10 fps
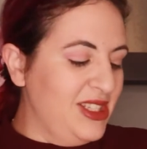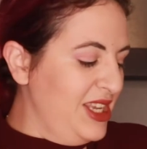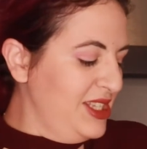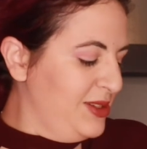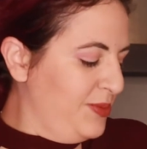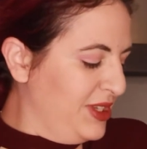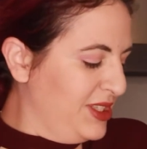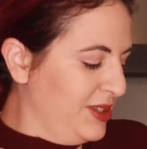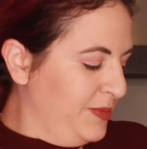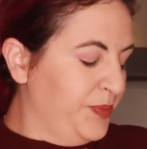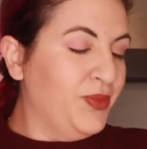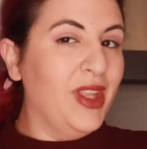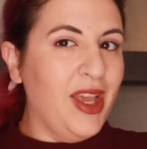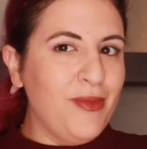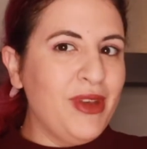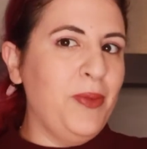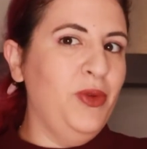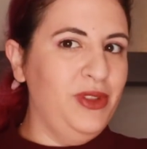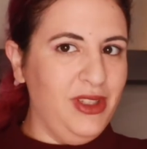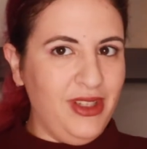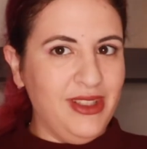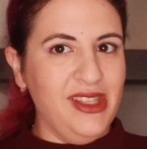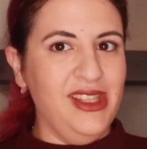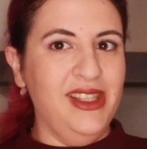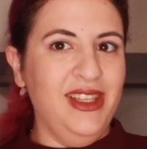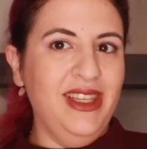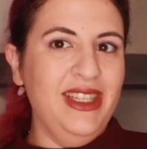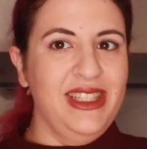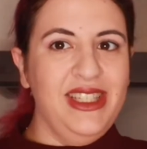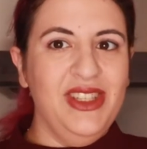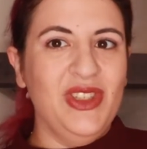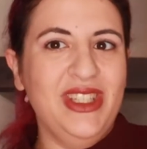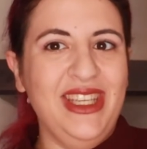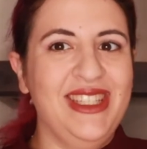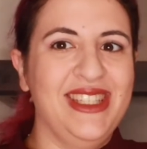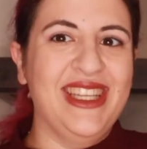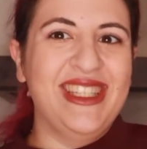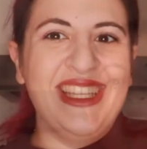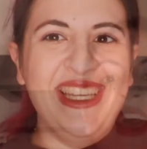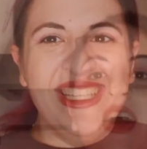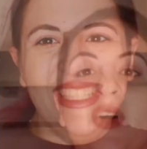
tastes, but I'm happy with the little teaser taste test I did.